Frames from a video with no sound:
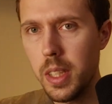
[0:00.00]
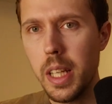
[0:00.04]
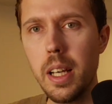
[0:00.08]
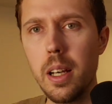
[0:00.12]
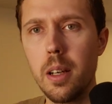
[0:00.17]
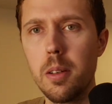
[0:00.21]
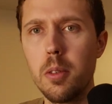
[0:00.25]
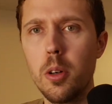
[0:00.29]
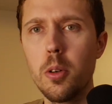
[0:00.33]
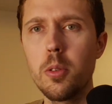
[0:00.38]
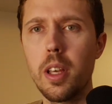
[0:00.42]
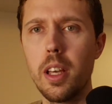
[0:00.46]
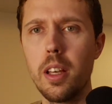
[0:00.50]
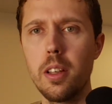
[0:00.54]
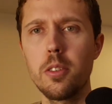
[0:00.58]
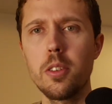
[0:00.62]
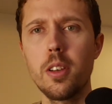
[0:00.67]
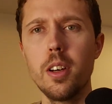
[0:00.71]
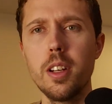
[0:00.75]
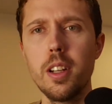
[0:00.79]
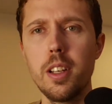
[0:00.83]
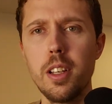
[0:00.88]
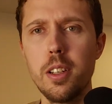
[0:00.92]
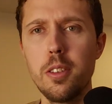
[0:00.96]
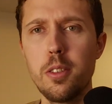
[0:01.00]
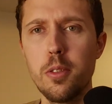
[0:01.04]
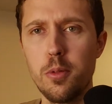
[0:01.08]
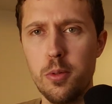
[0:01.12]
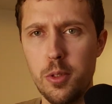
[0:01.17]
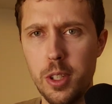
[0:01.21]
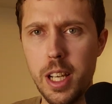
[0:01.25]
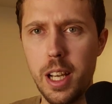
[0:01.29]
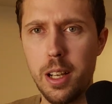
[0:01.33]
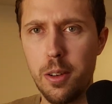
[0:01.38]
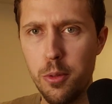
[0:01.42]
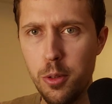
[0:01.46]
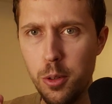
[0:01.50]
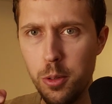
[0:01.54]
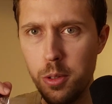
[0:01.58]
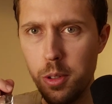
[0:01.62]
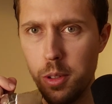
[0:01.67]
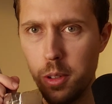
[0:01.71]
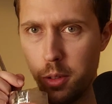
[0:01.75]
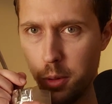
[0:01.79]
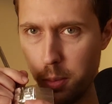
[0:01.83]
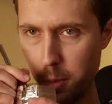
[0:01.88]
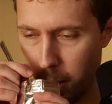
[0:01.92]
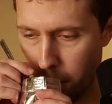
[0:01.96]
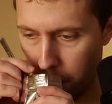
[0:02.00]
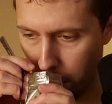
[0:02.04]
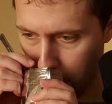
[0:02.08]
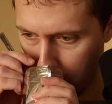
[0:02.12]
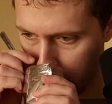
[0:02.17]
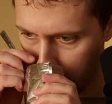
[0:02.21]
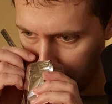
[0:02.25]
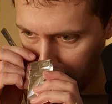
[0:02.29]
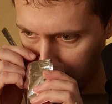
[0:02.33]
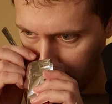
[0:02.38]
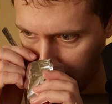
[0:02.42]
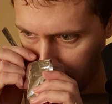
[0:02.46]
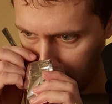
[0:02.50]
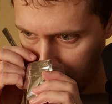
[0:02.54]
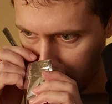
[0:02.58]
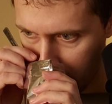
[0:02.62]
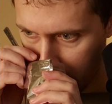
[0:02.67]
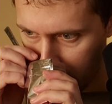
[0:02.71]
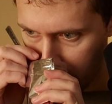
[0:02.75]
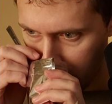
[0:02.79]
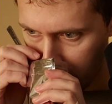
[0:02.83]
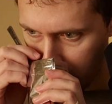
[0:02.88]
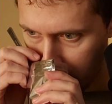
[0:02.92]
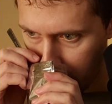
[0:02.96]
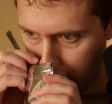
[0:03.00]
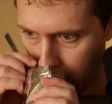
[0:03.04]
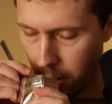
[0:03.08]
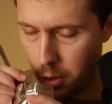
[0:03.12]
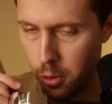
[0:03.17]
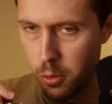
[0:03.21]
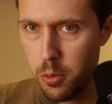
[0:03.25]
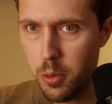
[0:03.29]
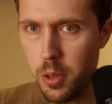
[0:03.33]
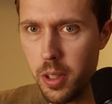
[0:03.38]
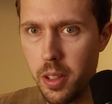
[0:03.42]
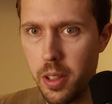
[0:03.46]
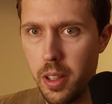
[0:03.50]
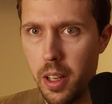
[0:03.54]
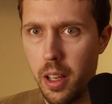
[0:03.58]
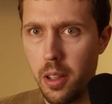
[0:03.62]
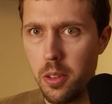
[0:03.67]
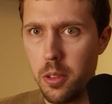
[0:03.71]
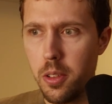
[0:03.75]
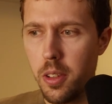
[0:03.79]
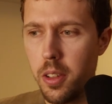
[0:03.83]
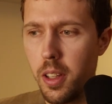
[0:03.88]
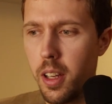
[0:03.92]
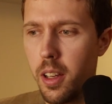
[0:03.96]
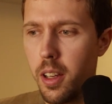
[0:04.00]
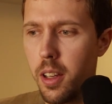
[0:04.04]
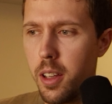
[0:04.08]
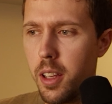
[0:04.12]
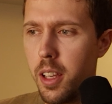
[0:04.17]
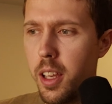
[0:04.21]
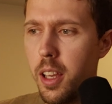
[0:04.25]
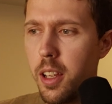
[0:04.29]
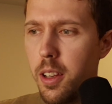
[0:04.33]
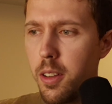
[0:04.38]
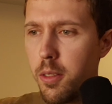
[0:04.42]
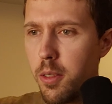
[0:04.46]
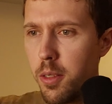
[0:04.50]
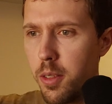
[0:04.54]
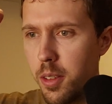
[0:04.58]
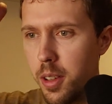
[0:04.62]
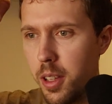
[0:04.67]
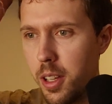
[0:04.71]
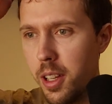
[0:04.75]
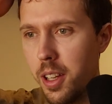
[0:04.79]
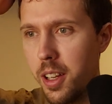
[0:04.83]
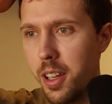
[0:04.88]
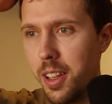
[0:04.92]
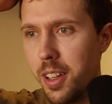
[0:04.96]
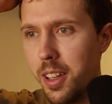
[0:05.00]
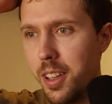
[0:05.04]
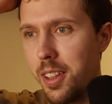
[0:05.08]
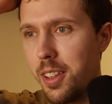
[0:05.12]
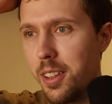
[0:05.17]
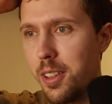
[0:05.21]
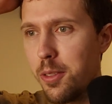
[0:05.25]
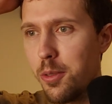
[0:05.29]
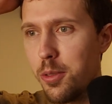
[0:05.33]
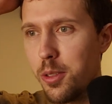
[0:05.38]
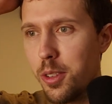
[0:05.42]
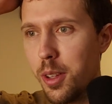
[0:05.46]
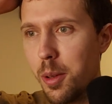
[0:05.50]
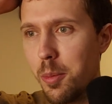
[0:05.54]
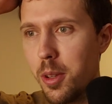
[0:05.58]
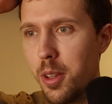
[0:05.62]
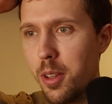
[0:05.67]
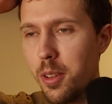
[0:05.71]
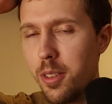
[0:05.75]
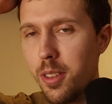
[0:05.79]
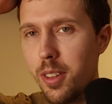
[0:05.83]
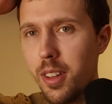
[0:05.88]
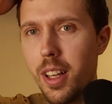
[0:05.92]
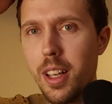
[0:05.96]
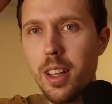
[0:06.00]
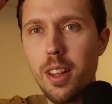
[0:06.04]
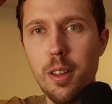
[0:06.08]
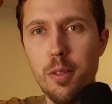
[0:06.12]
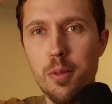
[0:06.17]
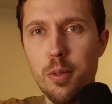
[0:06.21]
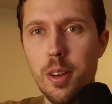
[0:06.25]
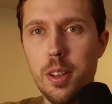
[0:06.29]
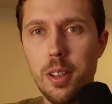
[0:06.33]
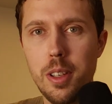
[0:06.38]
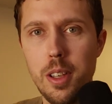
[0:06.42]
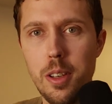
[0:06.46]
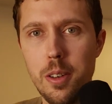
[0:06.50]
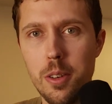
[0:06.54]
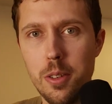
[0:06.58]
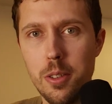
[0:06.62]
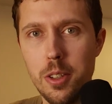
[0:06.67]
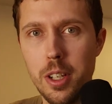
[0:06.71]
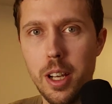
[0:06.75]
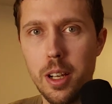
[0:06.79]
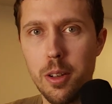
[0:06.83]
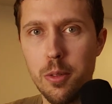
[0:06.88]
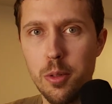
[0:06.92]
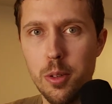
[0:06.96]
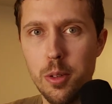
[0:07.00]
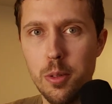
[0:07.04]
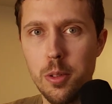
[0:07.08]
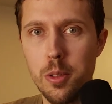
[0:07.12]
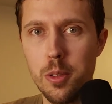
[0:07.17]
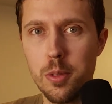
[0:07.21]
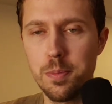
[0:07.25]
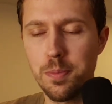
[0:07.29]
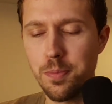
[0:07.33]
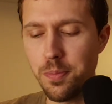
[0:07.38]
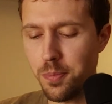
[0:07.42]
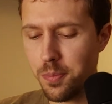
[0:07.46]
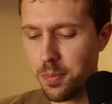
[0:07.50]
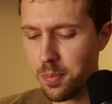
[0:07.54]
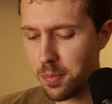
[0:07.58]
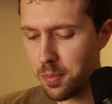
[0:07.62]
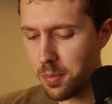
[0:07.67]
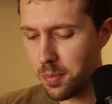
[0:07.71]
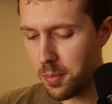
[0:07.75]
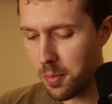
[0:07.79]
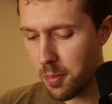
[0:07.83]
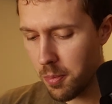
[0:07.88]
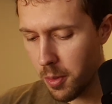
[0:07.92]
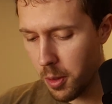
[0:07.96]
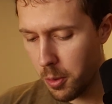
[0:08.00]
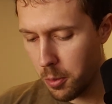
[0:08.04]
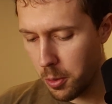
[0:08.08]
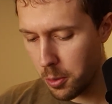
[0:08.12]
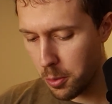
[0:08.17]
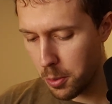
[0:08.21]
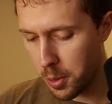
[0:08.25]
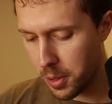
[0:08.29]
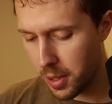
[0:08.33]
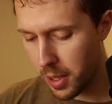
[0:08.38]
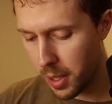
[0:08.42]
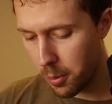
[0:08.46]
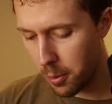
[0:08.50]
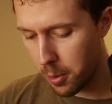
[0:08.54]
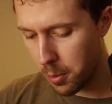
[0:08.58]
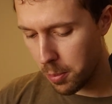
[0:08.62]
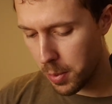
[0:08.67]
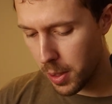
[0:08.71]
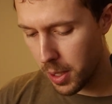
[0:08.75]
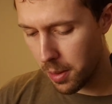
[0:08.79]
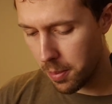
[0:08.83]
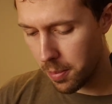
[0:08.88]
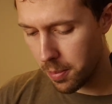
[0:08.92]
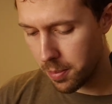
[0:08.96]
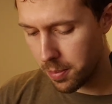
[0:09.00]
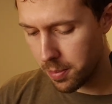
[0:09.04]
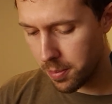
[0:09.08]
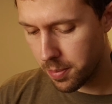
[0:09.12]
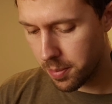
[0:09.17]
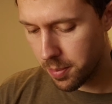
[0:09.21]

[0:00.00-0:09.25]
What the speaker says: Yeah, okay, it's got a hint of jackfruit to the smell. I just realized. A hint of some of the slightly funkier jackfruits is what that would be.